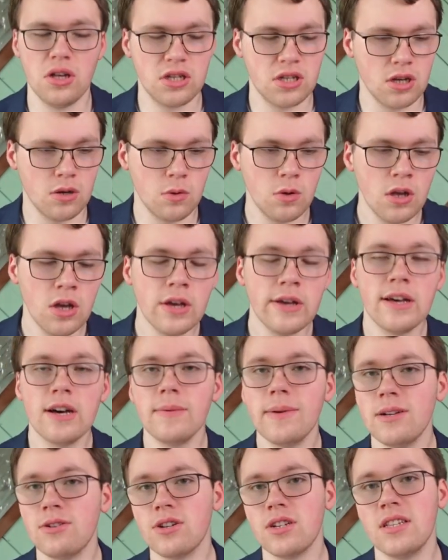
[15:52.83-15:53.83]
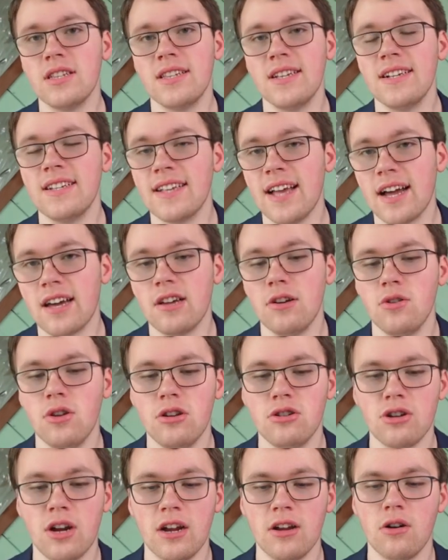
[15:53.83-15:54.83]
So it'll be interesting to see exactly who to
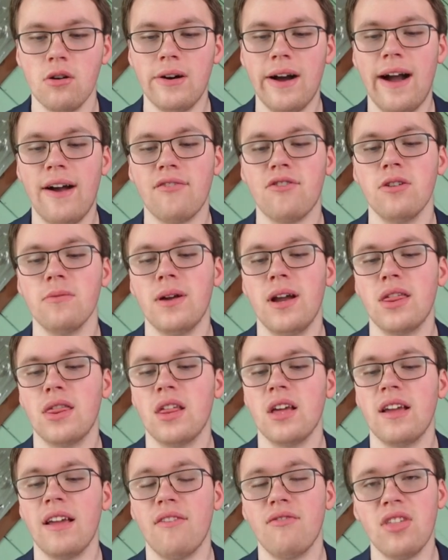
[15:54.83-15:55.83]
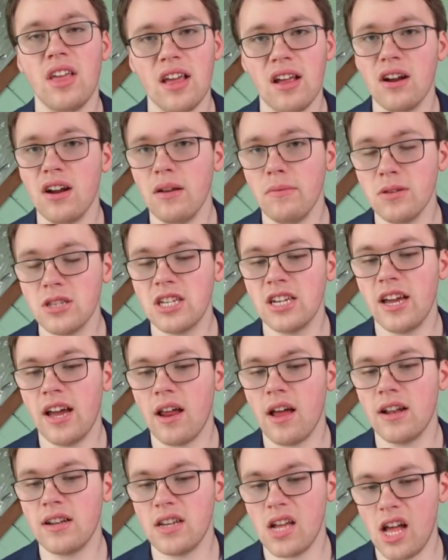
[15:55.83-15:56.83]
try and go after, but I think if they are able to
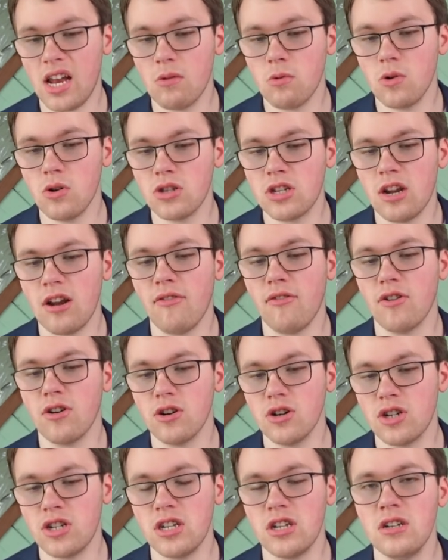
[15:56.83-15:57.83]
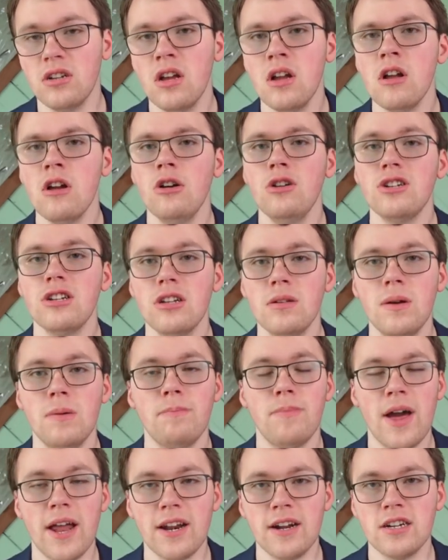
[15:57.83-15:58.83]
get a tandem goaltender for Ersson, who's a little
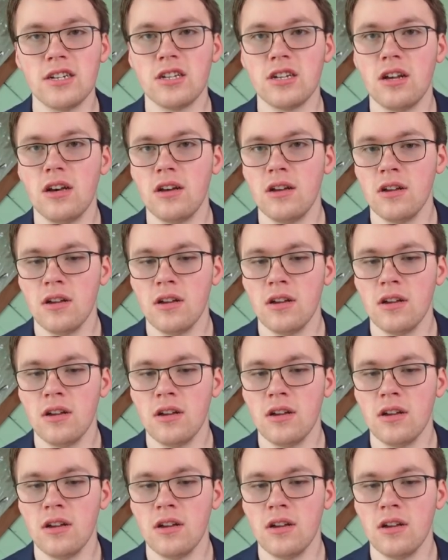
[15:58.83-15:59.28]
bit better as a